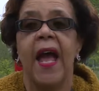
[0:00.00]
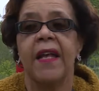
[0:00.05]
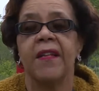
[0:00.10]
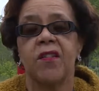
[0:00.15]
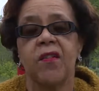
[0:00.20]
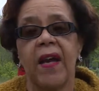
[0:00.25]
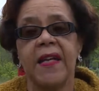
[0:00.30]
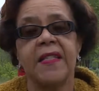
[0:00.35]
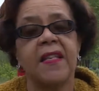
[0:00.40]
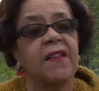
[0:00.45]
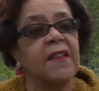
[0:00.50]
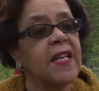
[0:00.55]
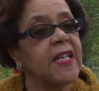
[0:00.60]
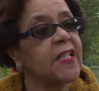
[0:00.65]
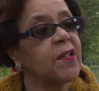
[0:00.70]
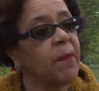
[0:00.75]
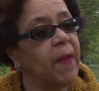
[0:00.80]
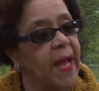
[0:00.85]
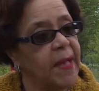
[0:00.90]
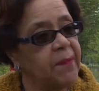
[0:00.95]
And so I said,
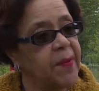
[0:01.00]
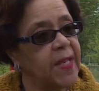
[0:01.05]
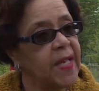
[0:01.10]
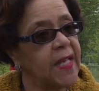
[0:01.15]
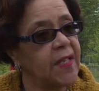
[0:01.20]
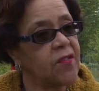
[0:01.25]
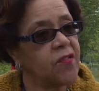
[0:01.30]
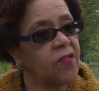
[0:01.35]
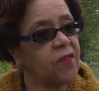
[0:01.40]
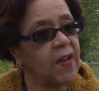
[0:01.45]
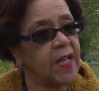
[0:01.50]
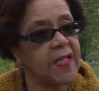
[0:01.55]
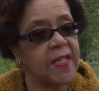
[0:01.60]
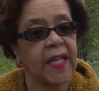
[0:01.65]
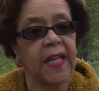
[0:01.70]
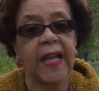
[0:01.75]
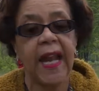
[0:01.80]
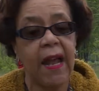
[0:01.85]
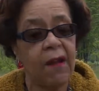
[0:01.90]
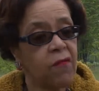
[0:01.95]
this might be
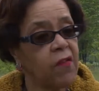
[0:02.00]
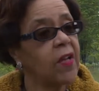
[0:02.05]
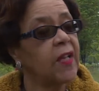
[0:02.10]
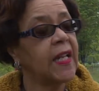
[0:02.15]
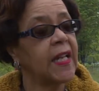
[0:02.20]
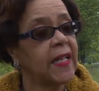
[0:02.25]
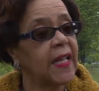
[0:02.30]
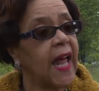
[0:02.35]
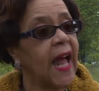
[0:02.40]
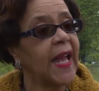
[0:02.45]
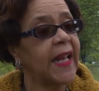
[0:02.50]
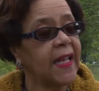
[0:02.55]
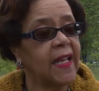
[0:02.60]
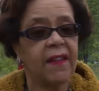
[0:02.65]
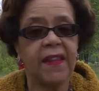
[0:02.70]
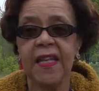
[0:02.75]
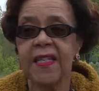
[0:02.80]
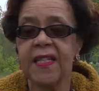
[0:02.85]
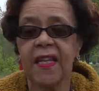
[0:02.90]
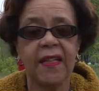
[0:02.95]
interesting. And I really like
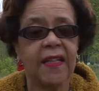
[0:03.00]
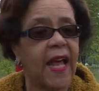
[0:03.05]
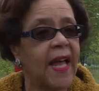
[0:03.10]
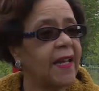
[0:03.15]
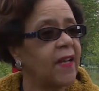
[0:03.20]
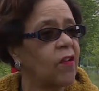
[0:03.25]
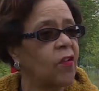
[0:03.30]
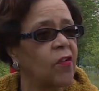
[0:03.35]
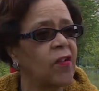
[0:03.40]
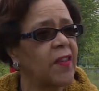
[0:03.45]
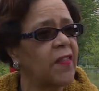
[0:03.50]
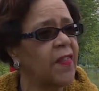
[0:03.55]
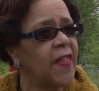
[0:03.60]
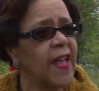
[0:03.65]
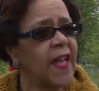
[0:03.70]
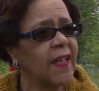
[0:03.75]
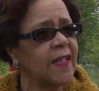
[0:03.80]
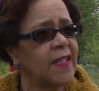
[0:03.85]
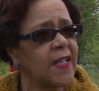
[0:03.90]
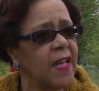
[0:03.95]
it. There's a lot of good
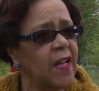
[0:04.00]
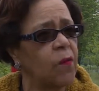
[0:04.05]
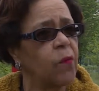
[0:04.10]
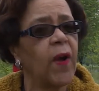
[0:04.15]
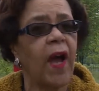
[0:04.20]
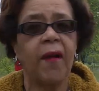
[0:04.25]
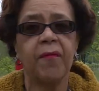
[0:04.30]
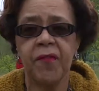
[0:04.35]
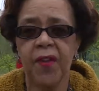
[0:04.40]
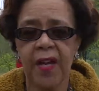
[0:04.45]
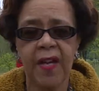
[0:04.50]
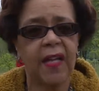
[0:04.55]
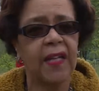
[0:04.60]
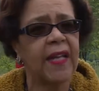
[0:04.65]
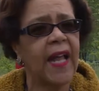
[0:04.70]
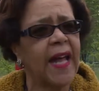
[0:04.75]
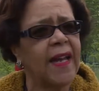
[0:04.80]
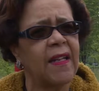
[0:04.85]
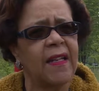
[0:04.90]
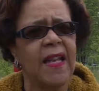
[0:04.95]
things here. I've done a
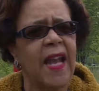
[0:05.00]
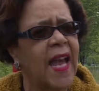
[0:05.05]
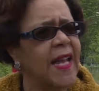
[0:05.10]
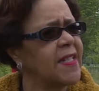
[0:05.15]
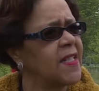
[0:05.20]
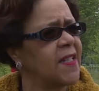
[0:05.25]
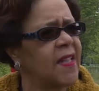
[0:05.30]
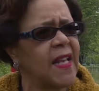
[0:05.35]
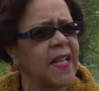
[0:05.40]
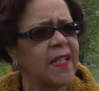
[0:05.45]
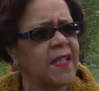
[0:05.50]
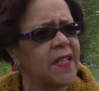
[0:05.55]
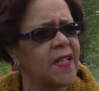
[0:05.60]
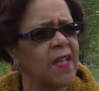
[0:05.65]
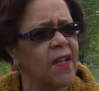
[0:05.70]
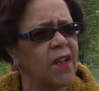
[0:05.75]
lot of nice things